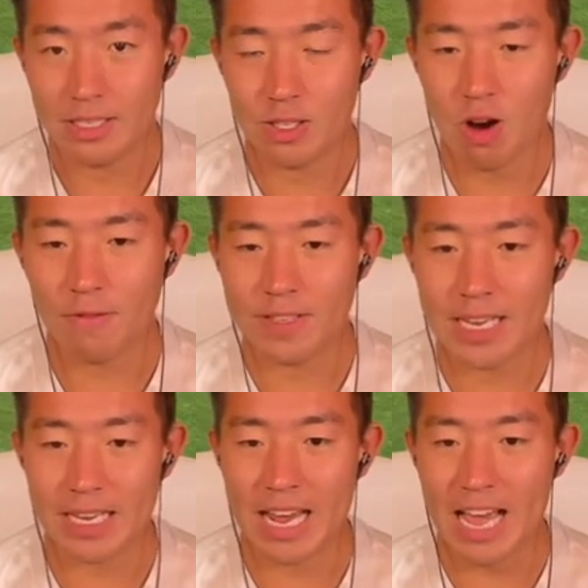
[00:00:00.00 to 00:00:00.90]
Start off the
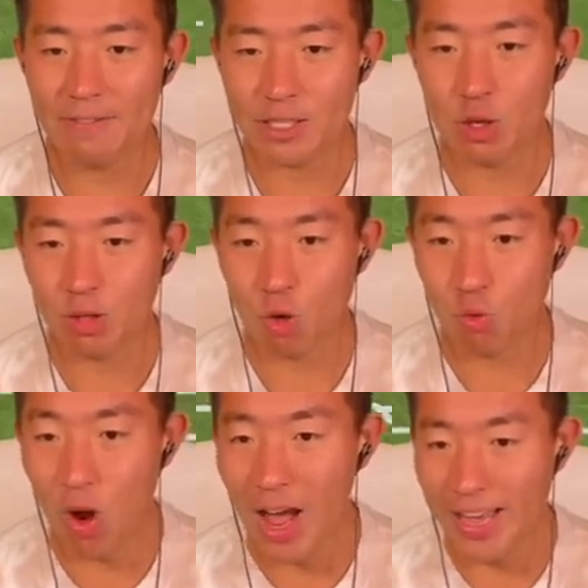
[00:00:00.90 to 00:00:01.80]
second half. Let's go with the
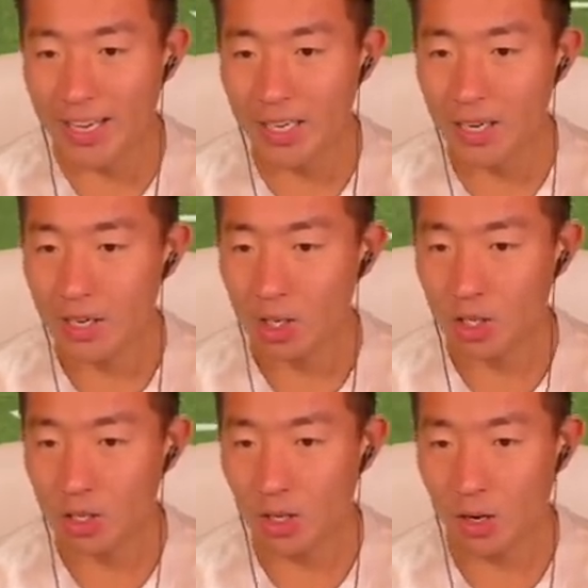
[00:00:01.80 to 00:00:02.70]
run.
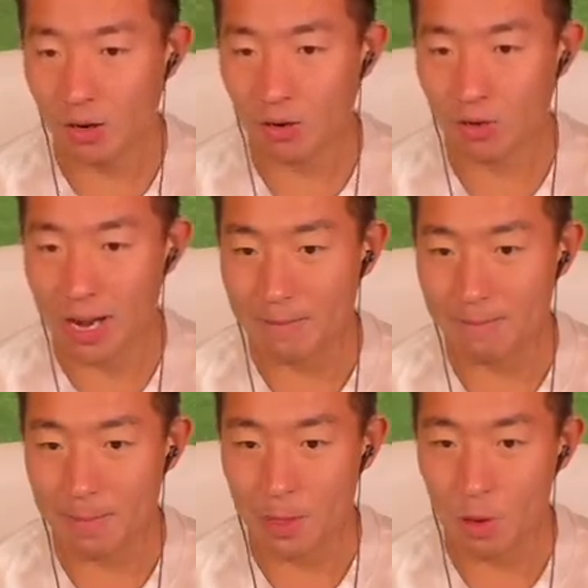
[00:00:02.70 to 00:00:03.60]
Oh, crap.
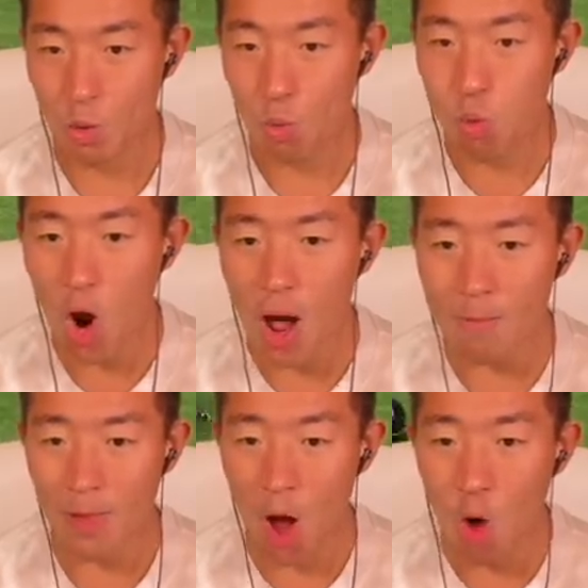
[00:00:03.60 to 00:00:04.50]
What?
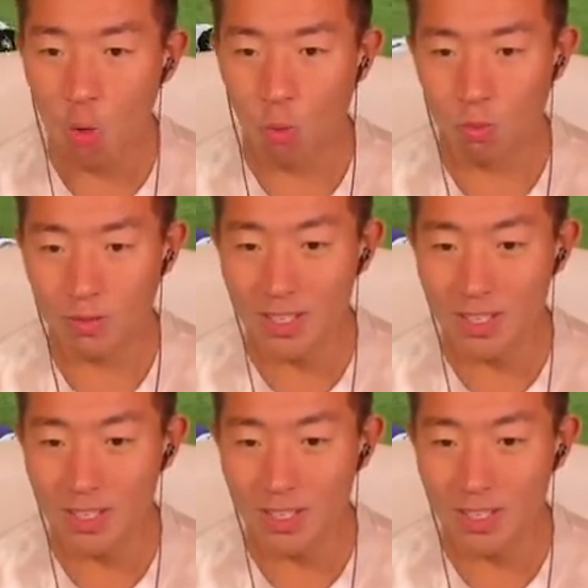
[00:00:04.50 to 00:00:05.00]
Ooh, oh, no, no, no, you're